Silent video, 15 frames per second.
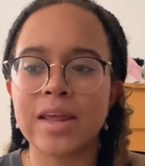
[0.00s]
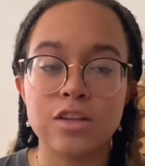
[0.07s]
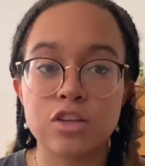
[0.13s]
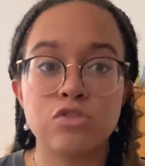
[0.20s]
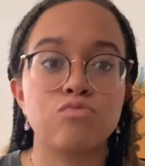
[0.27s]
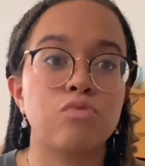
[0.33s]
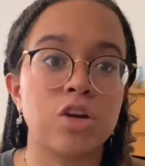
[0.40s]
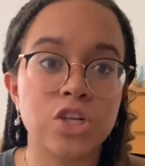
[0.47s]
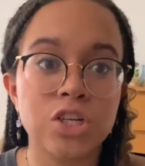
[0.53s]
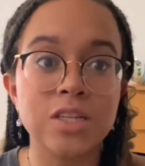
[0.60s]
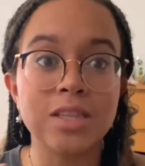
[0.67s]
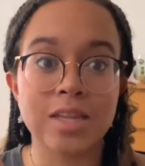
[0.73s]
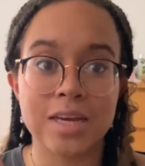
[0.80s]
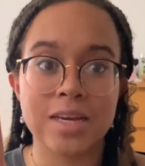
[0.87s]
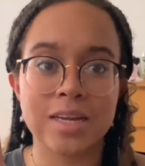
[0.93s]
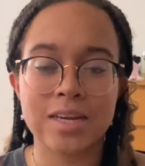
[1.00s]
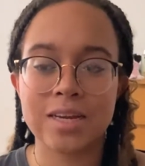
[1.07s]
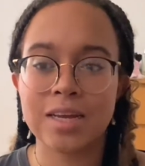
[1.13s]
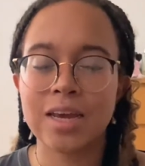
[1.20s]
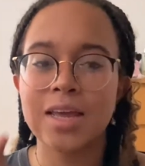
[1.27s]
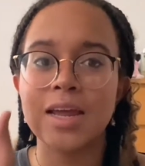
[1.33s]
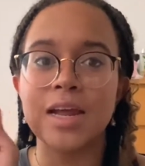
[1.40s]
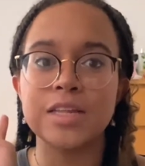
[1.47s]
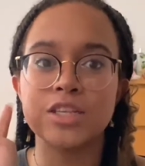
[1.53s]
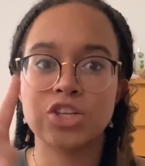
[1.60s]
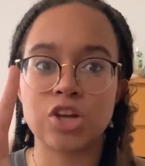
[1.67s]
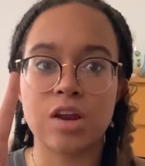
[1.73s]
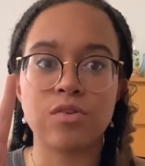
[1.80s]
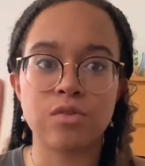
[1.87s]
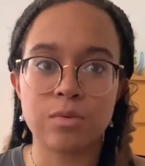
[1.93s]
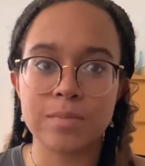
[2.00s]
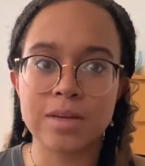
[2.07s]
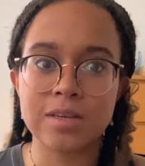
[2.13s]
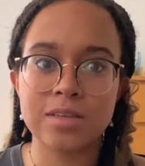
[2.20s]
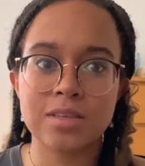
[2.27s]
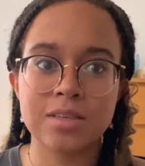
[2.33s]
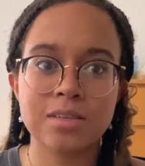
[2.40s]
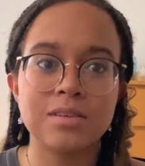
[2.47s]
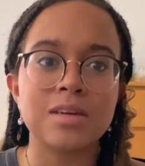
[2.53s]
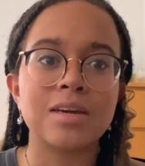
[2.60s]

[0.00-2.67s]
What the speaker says: It's Russian lit, it's ginormous,